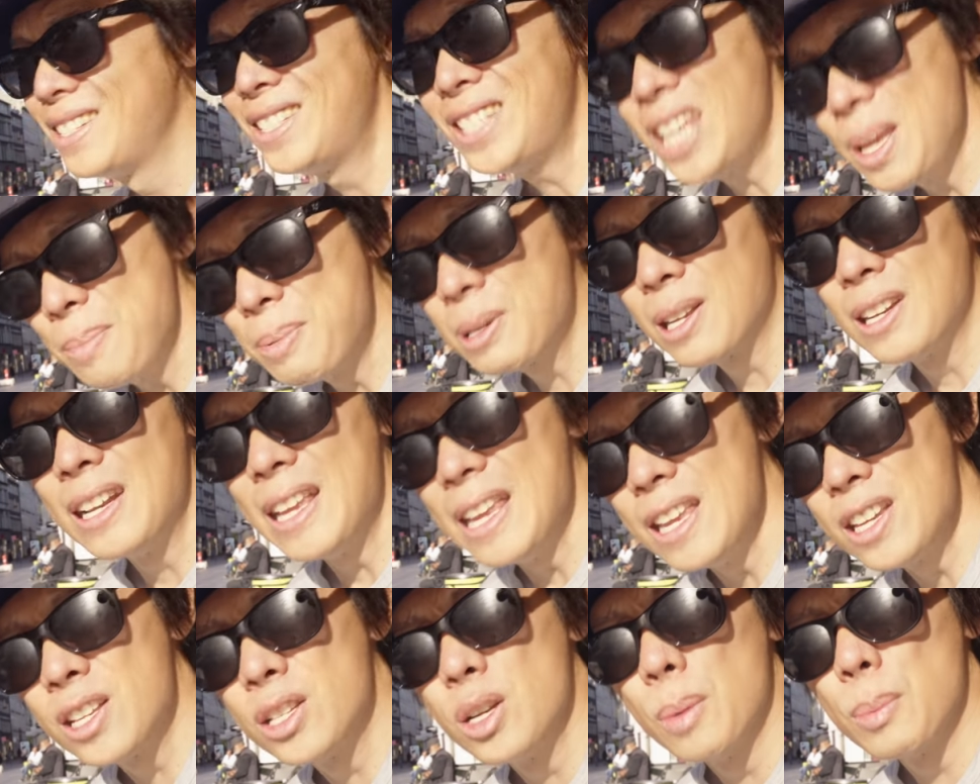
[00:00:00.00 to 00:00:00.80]

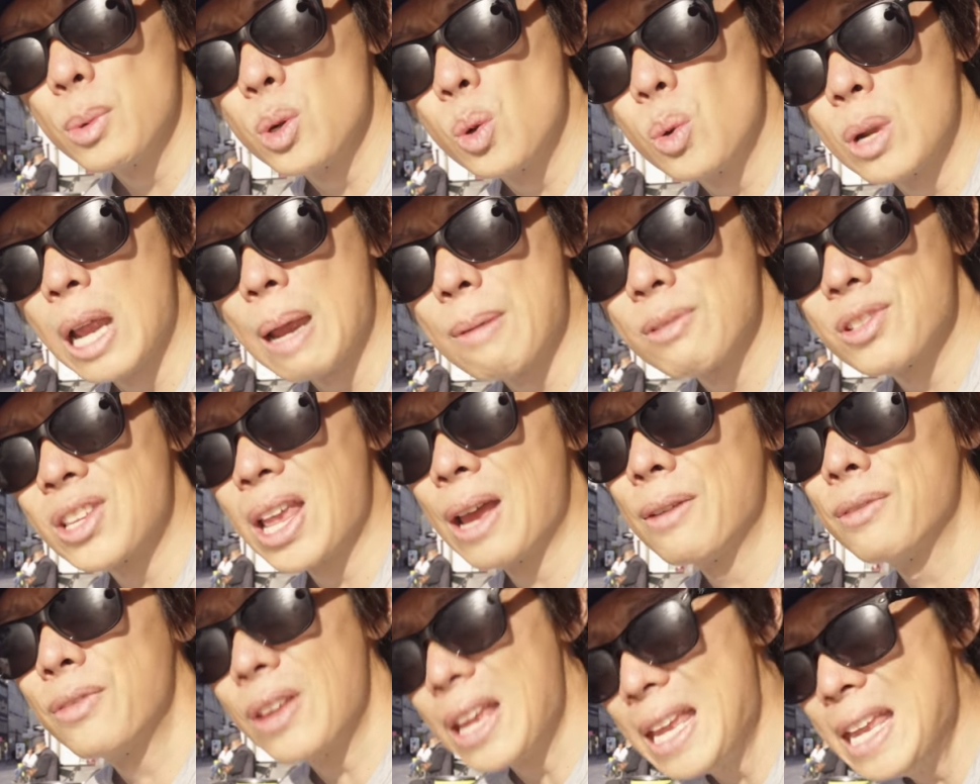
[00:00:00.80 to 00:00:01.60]
Typically, economical cameras
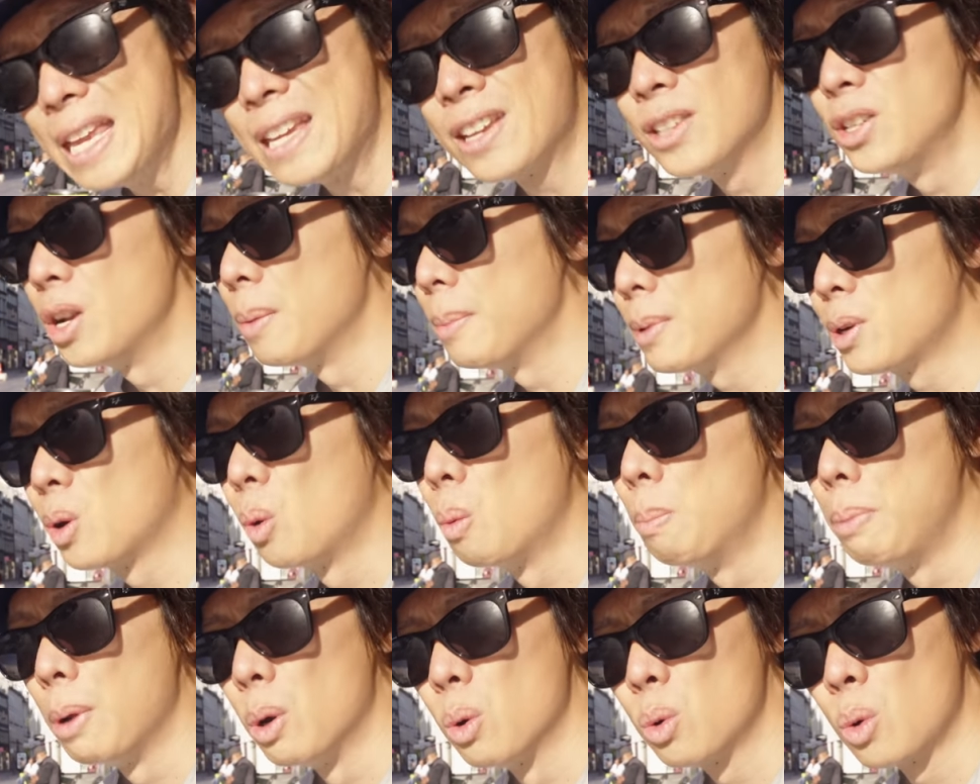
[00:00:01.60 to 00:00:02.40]
have
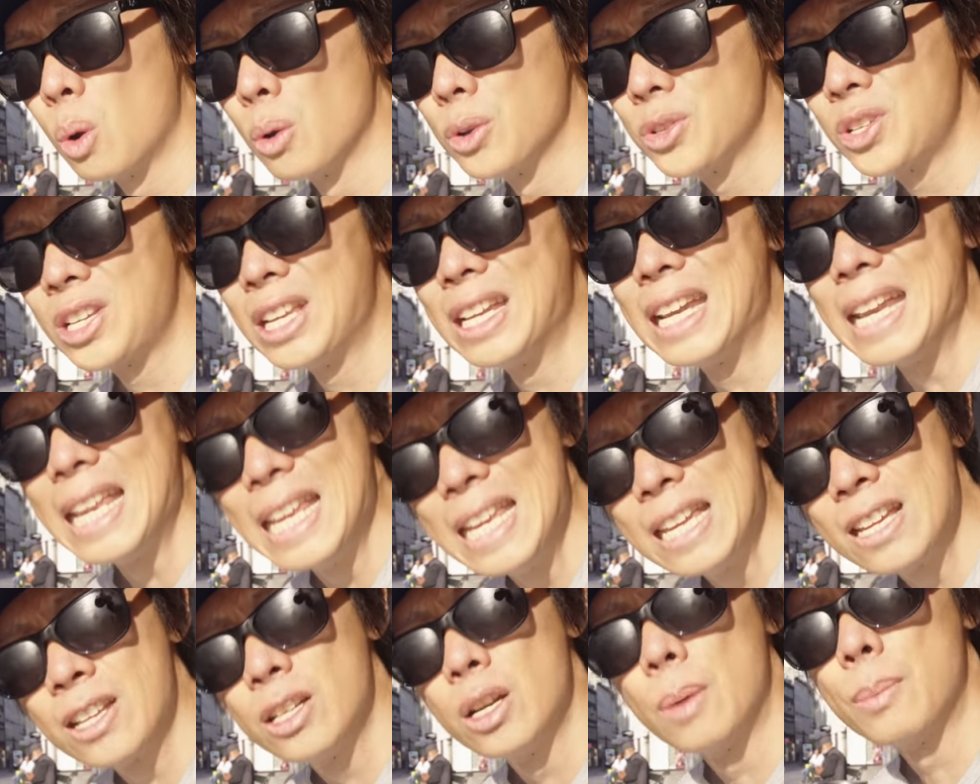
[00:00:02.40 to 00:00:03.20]
economical build quality and
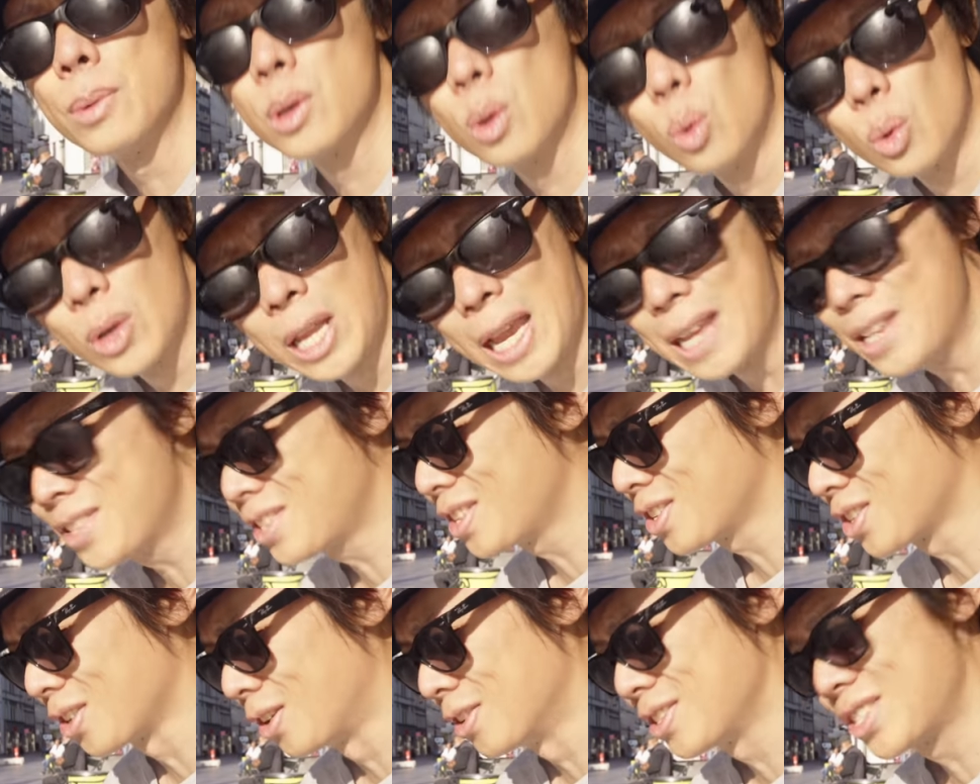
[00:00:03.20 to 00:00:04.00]
economical case
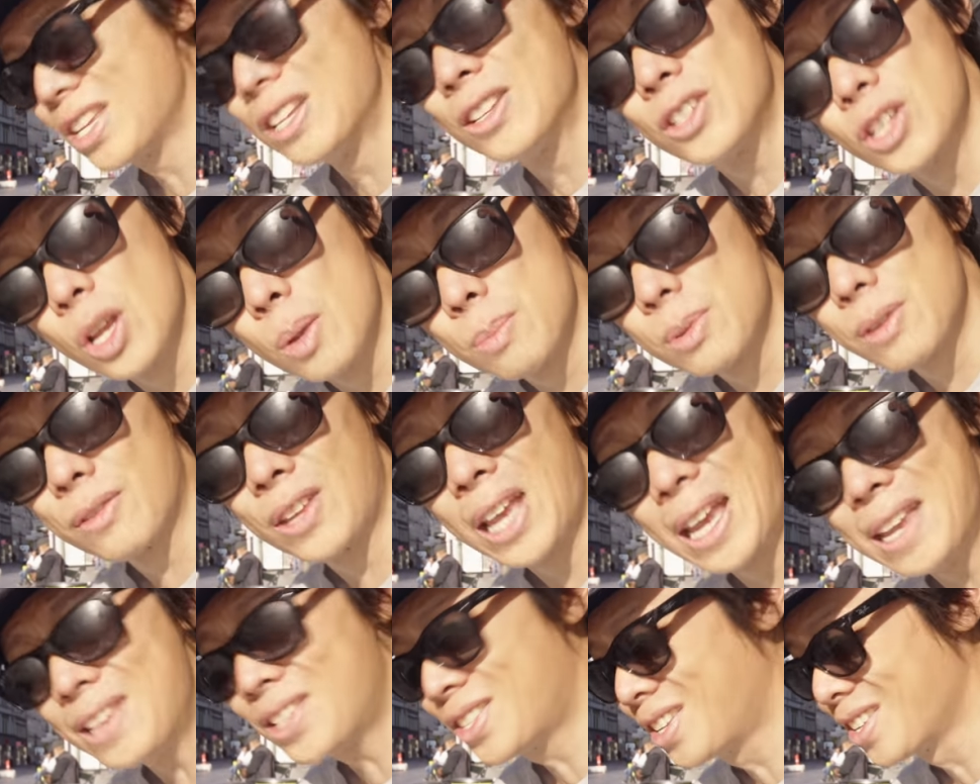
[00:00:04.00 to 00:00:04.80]
designs. In terms of
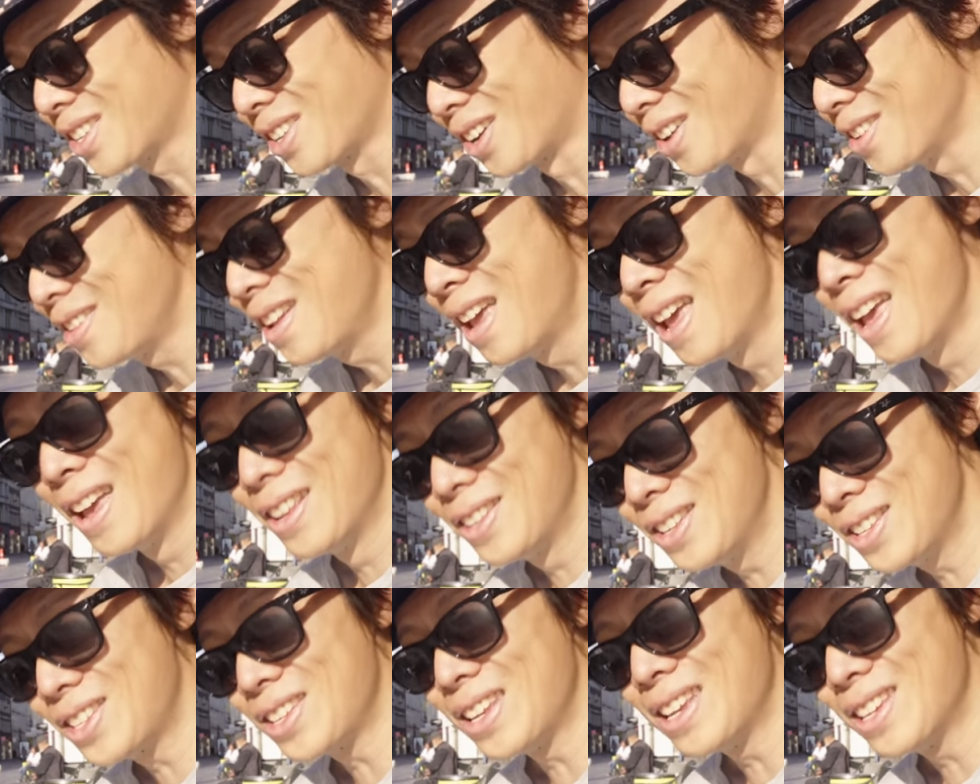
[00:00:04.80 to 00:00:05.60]
case design,
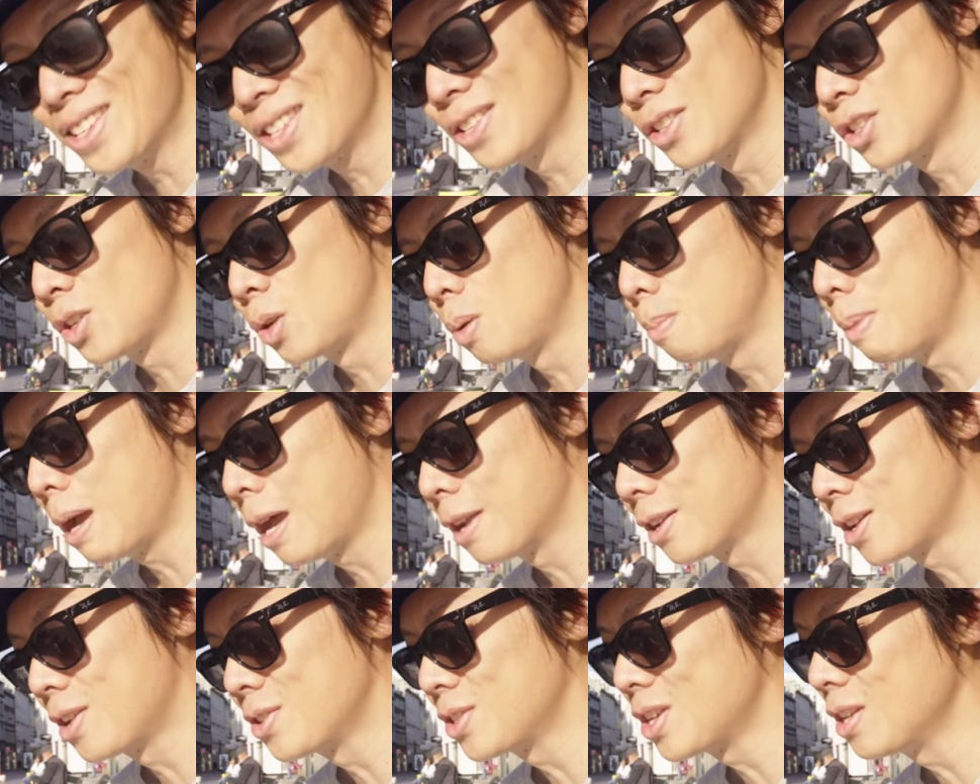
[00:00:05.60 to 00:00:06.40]
this isn't too
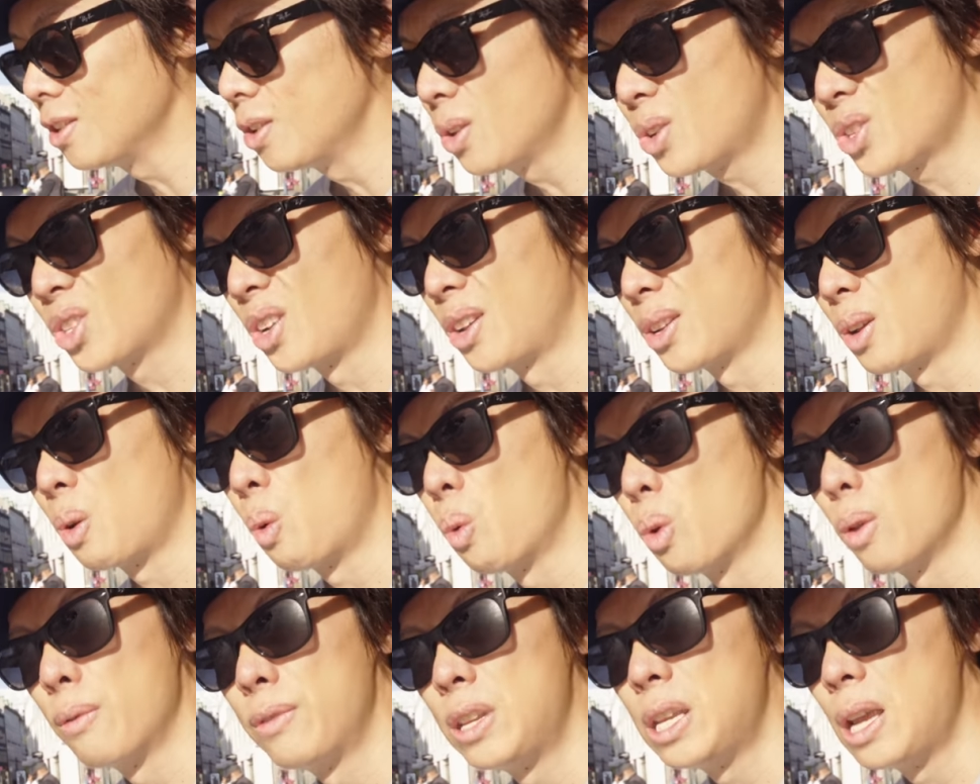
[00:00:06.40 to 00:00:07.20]
bad because it looks like
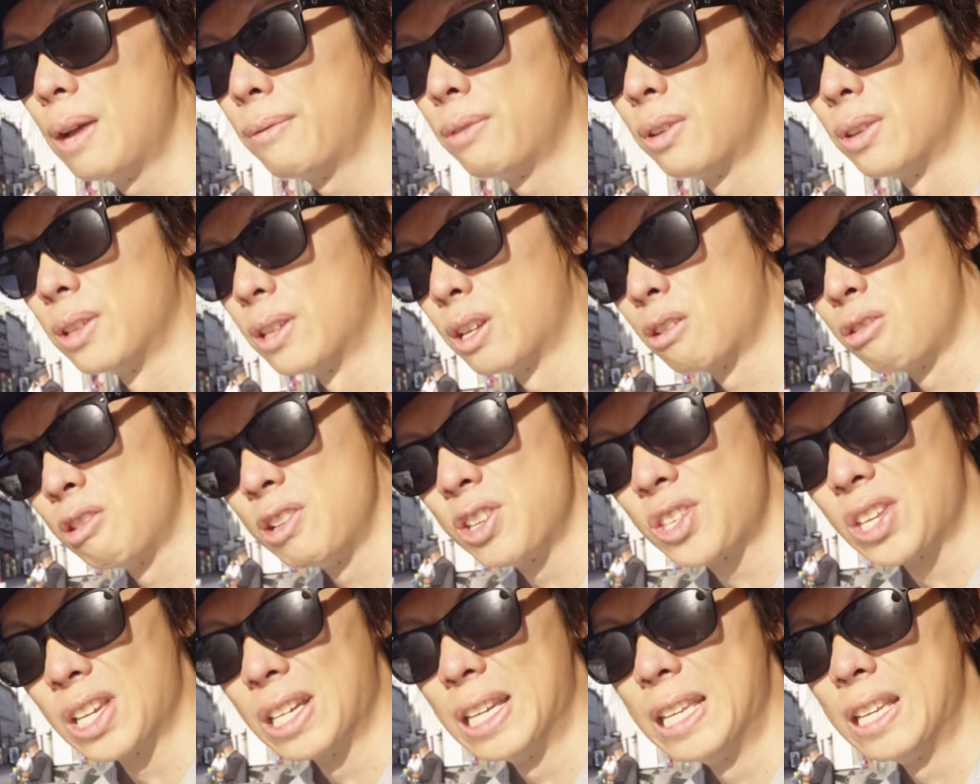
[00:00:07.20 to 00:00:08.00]
all of the other
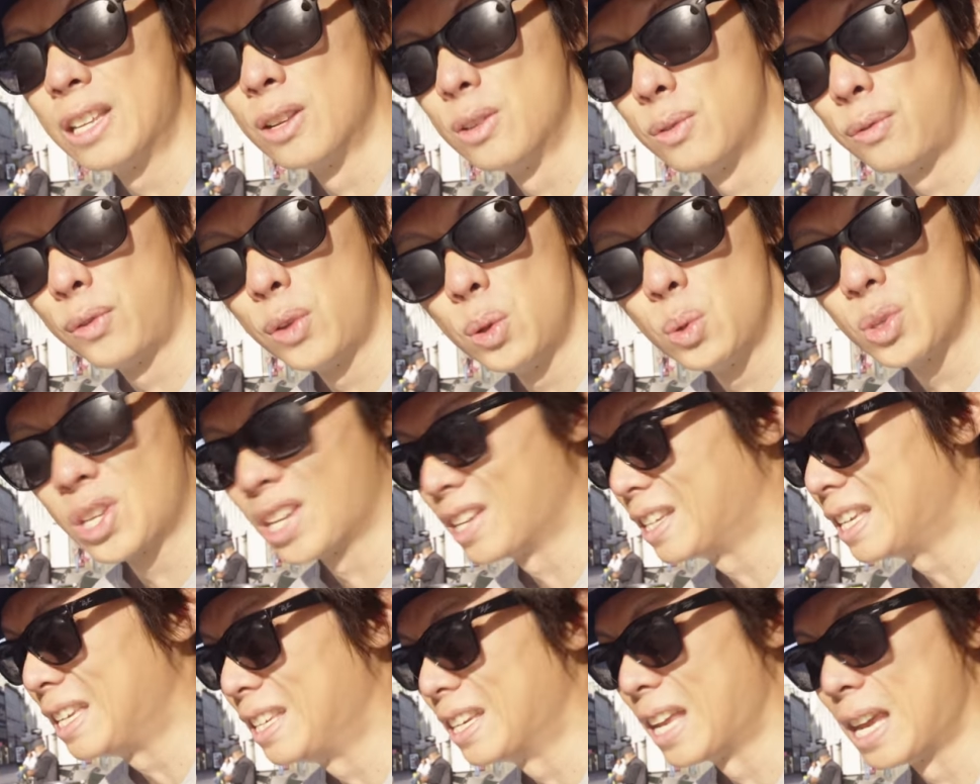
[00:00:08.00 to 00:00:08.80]
increasingly
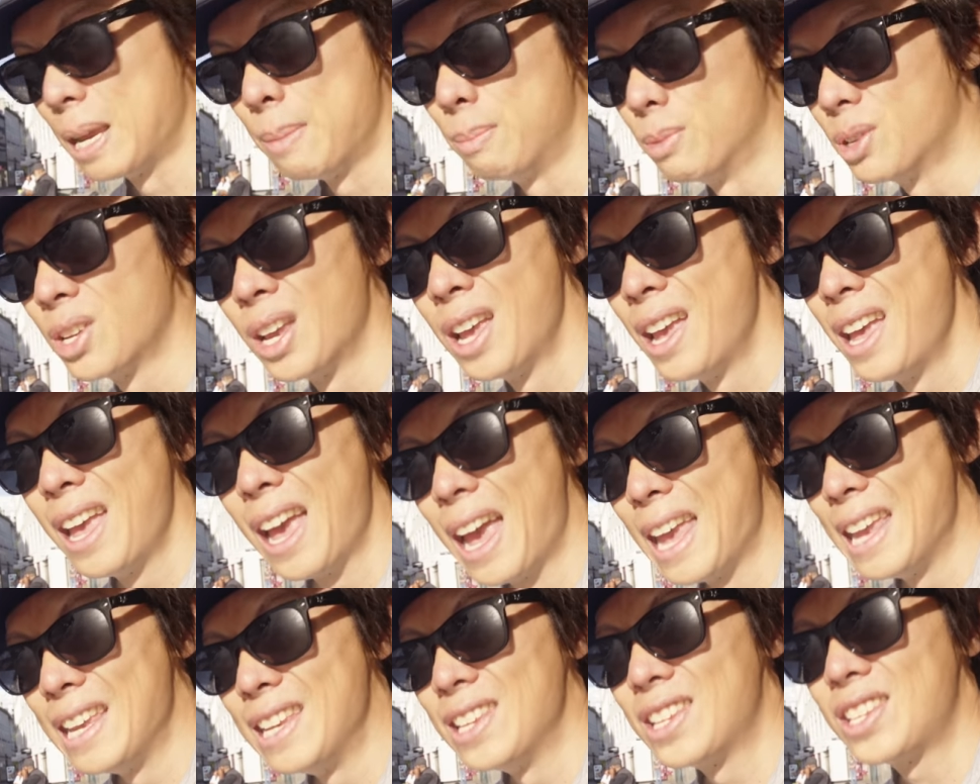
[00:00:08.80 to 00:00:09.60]
confusingly named
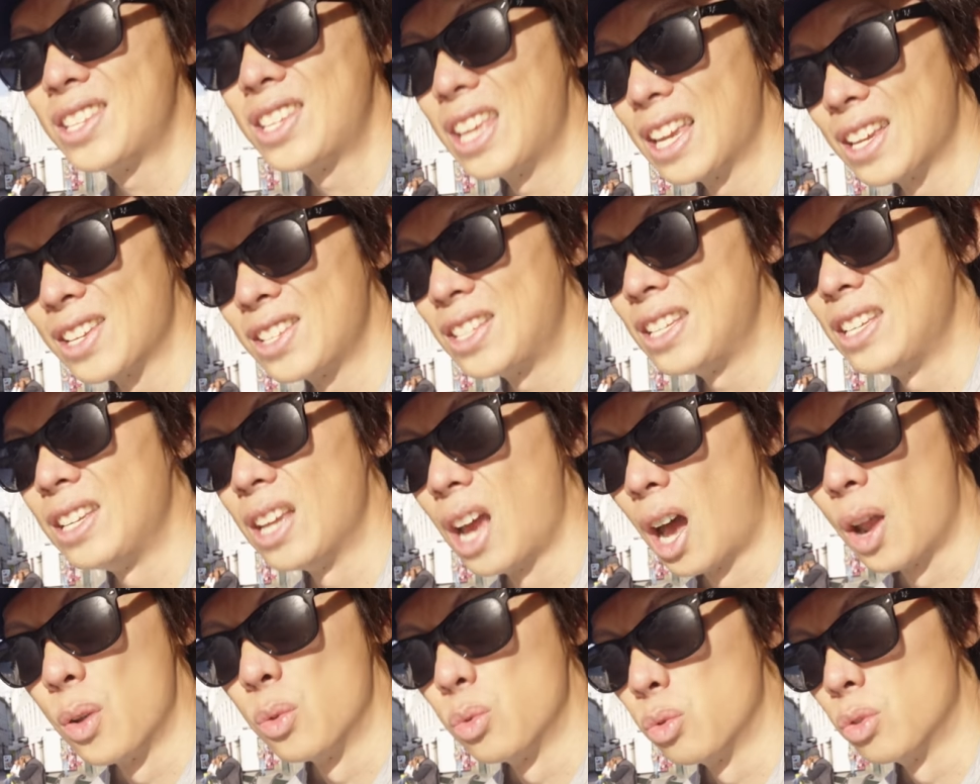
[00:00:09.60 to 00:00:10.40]

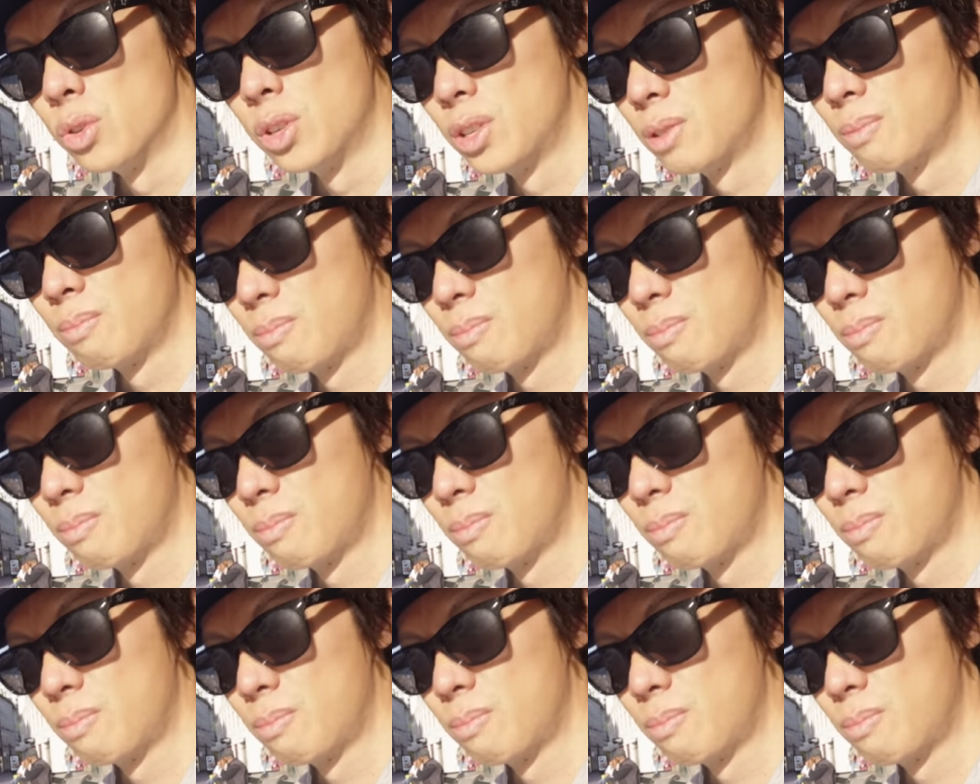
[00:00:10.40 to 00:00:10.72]
A6000